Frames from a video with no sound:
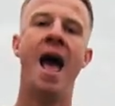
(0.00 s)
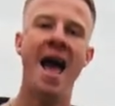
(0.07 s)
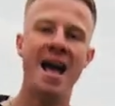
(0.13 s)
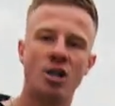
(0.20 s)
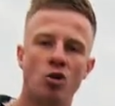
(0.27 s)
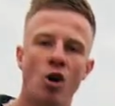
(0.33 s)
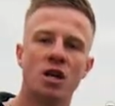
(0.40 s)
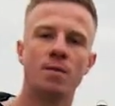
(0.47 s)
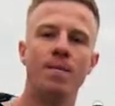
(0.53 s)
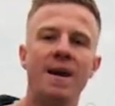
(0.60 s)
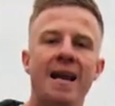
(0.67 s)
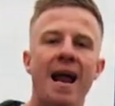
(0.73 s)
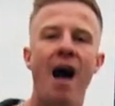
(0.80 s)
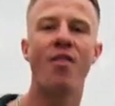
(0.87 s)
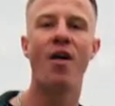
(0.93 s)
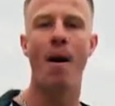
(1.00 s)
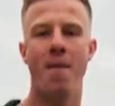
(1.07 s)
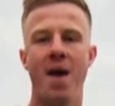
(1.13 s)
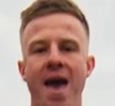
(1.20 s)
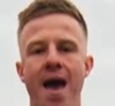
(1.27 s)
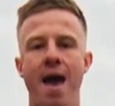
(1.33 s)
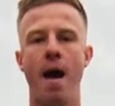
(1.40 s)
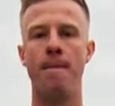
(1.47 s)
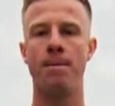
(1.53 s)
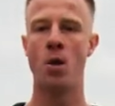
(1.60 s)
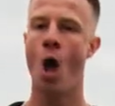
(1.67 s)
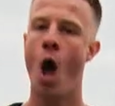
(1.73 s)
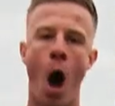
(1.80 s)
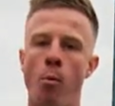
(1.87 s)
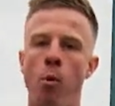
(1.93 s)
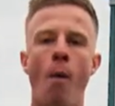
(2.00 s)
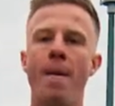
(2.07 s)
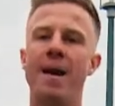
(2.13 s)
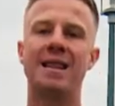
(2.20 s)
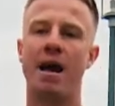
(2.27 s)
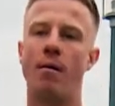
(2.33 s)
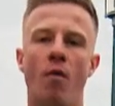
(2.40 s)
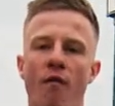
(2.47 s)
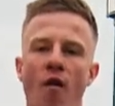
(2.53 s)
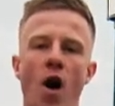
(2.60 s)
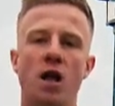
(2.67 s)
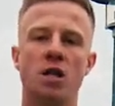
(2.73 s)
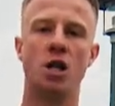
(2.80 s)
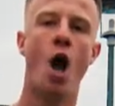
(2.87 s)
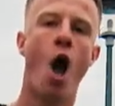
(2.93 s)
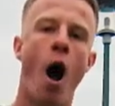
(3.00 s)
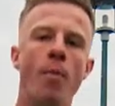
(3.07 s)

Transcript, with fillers: And trust me now that I'm here I won't make that reverse,